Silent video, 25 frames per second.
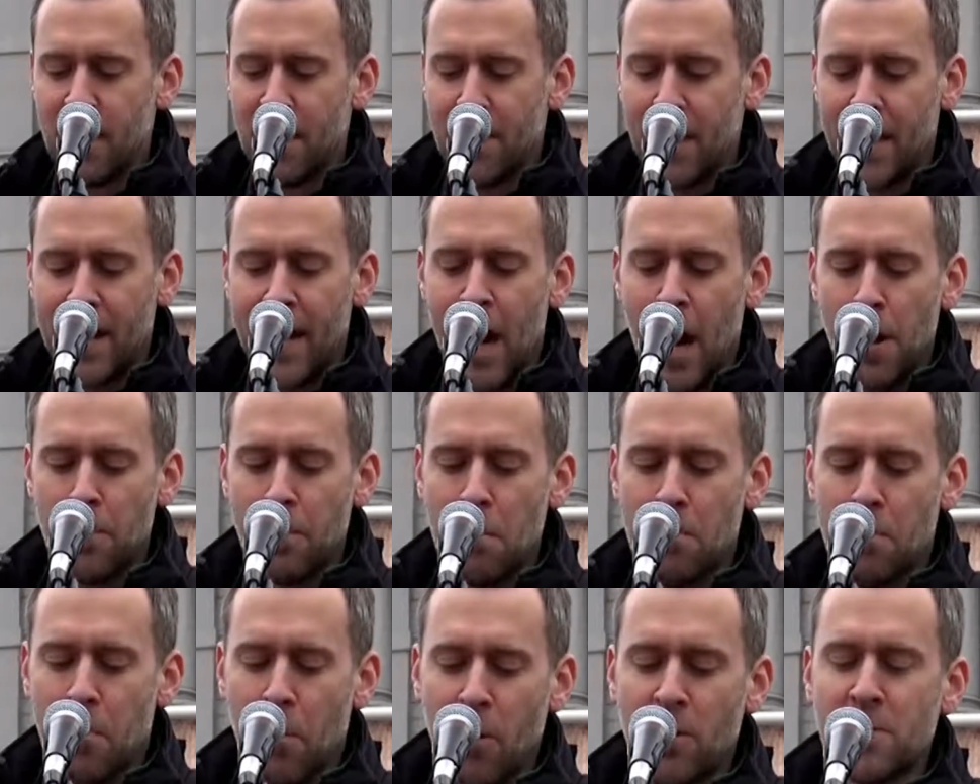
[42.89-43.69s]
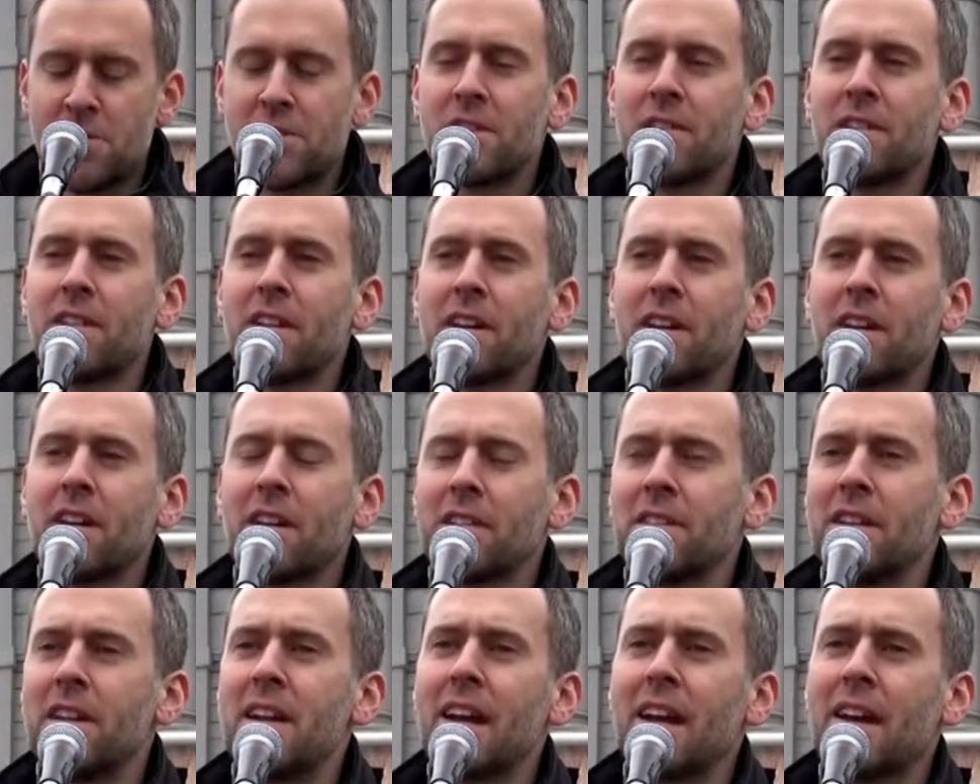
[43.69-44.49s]
that help abortion
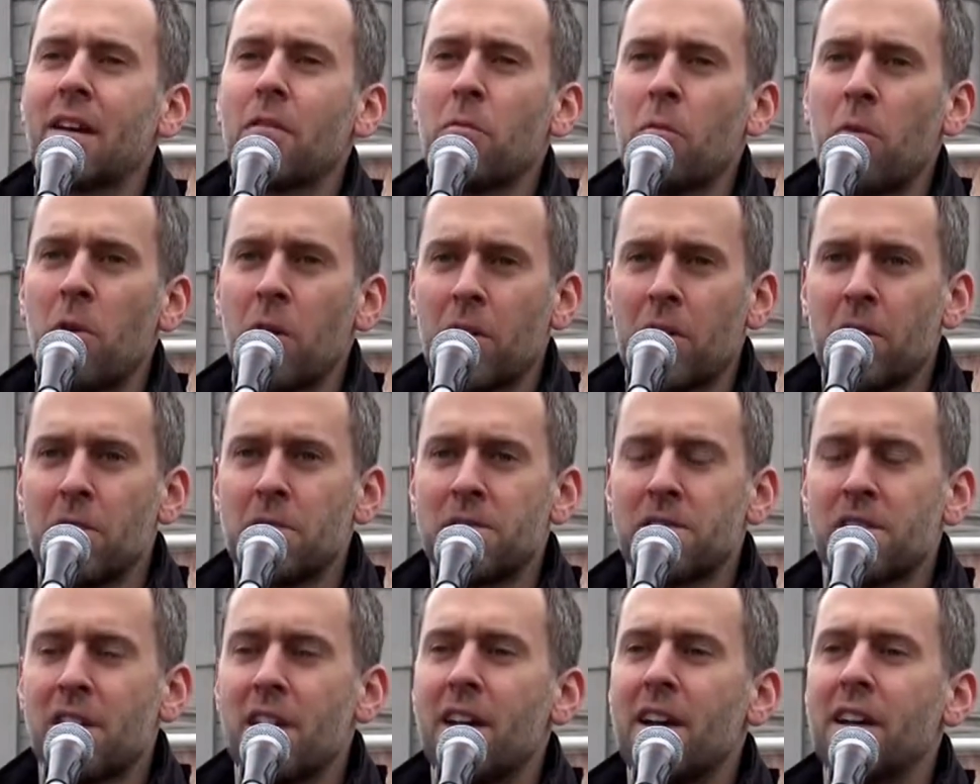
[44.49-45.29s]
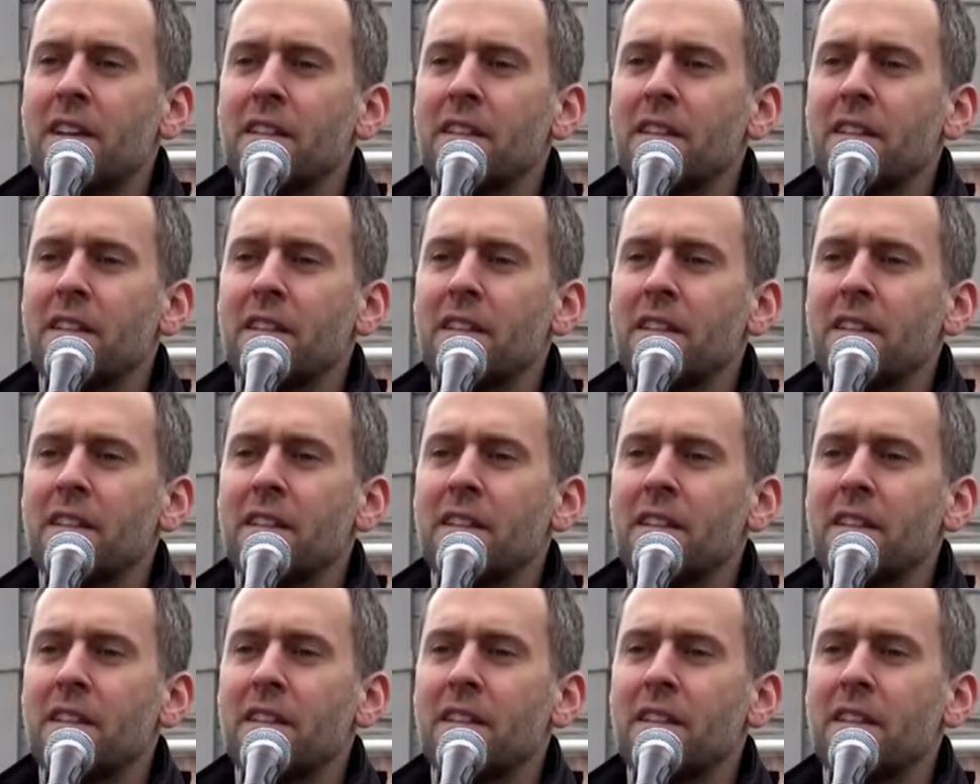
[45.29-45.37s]
clinic workers